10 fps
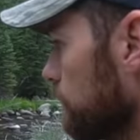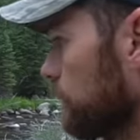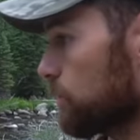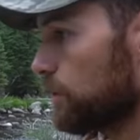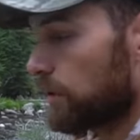
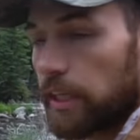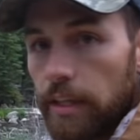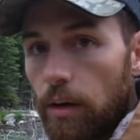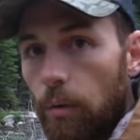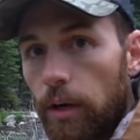Don't you think
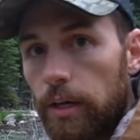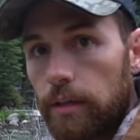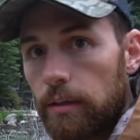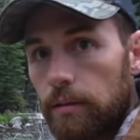that'll work?